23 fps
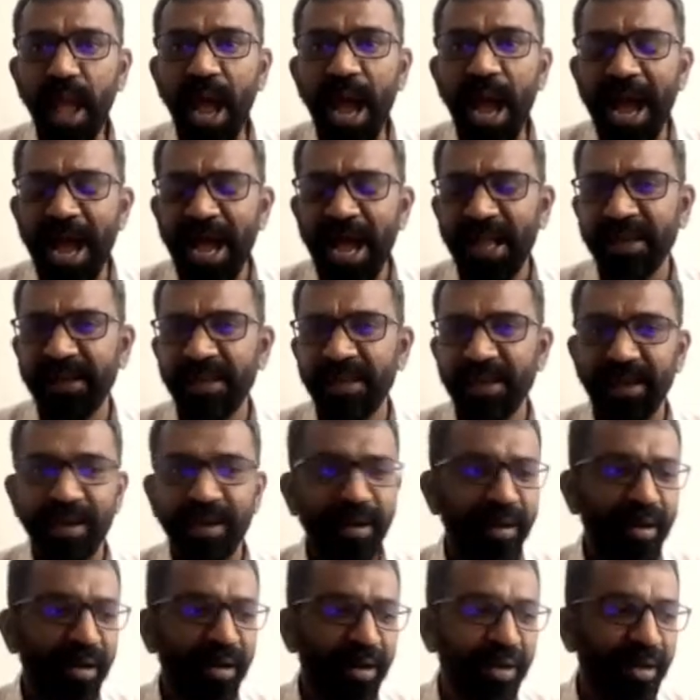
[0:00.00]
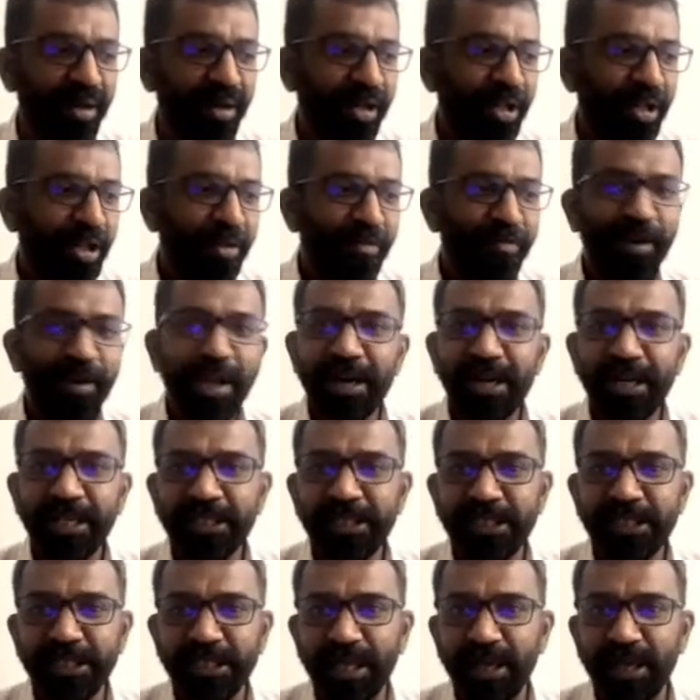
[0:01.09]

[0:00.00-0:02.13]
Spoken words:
And whereas